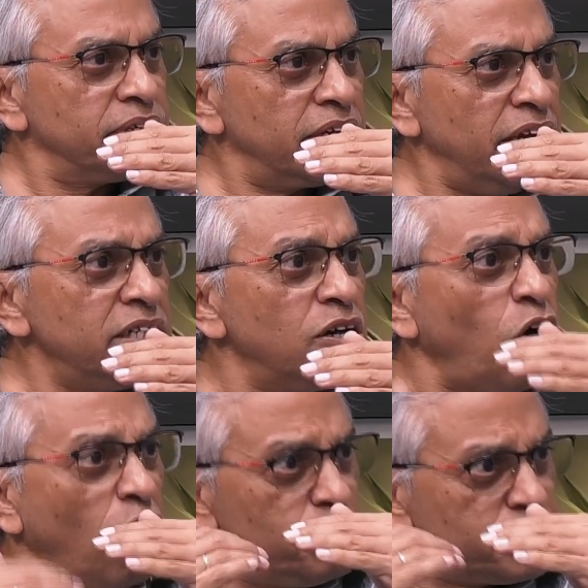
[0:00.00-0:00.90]
Right?
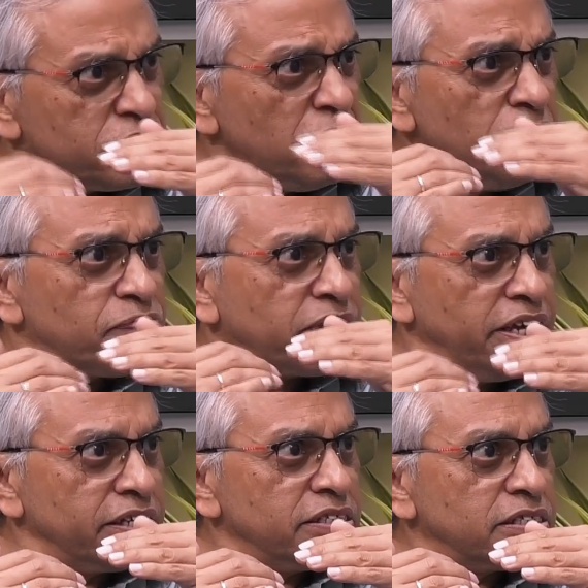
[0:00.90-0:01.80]
Observe
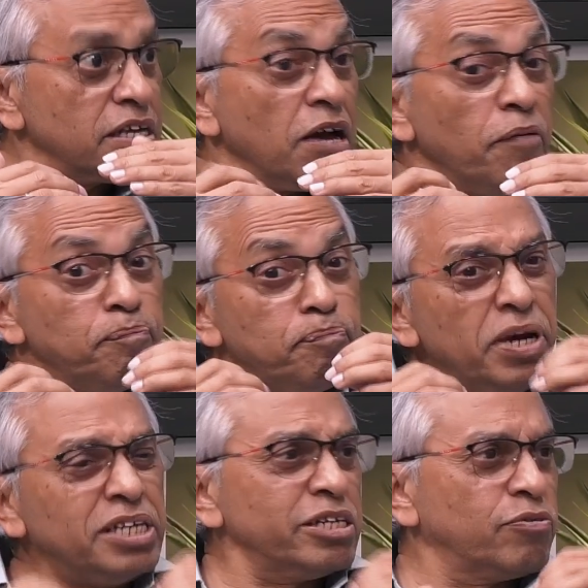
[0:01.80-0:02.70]
things
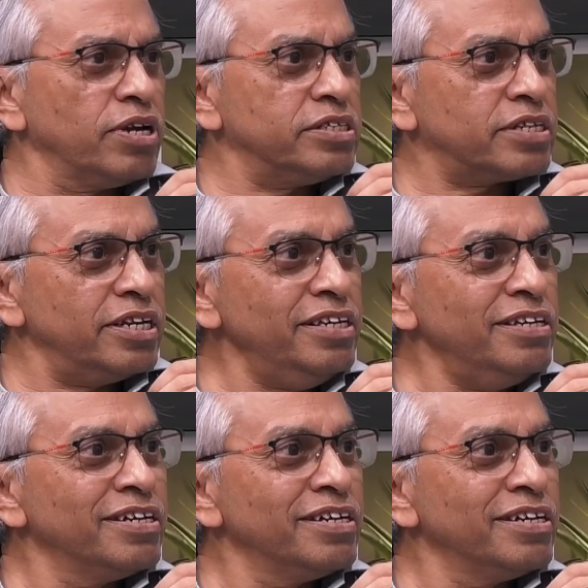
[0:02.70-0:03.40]
meticulously.